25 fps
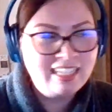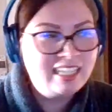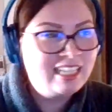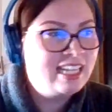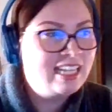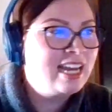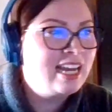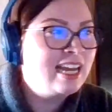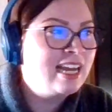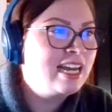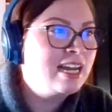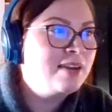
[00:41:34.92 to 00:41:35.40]

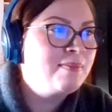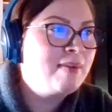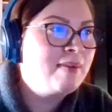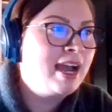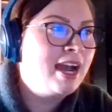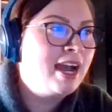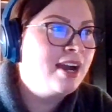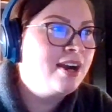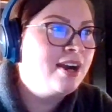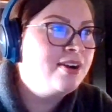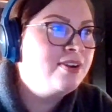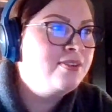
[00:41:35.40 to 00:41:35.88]

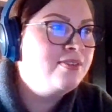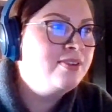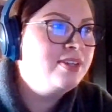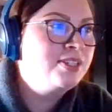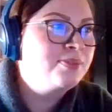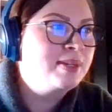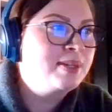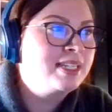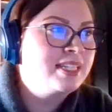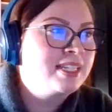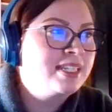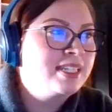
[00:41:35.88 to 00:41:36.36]
How
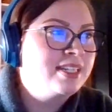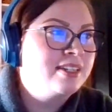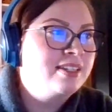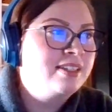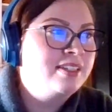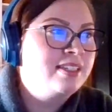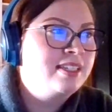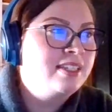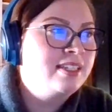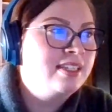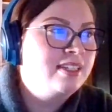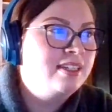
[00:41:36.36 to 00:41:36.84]
do I
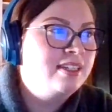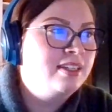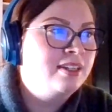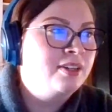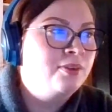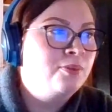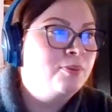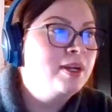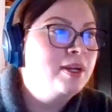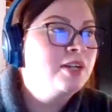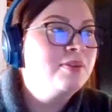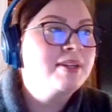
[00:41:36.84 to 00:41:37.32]
start, or
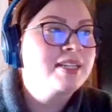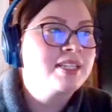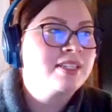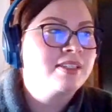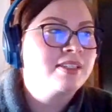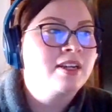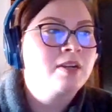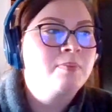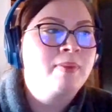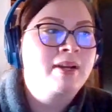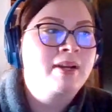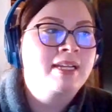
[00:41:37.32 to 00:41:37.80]
where do I
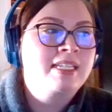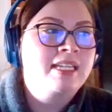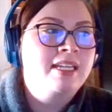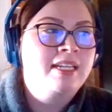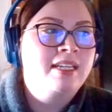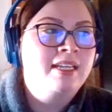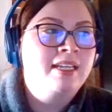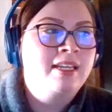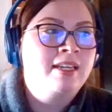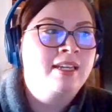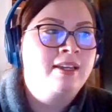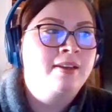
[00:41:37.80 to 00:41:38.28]
start by
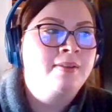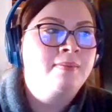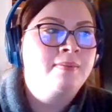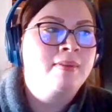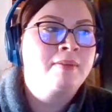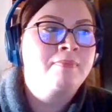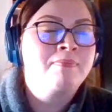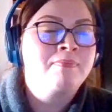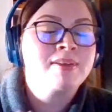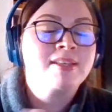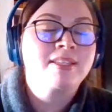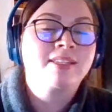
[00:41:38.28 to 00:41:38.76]
taking
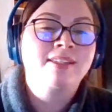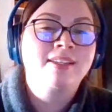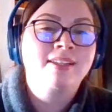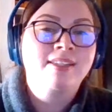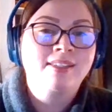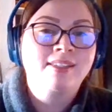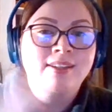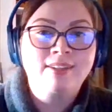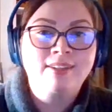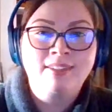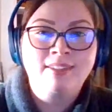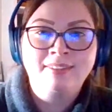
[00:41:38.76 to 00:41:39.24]
my
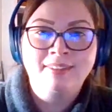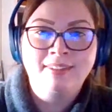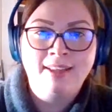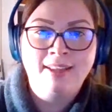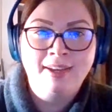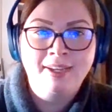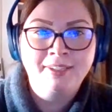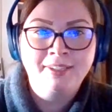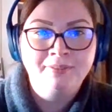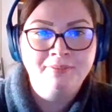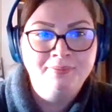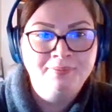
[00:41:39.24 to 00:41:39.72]
business
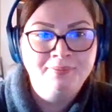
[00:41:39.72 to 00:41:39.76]
online?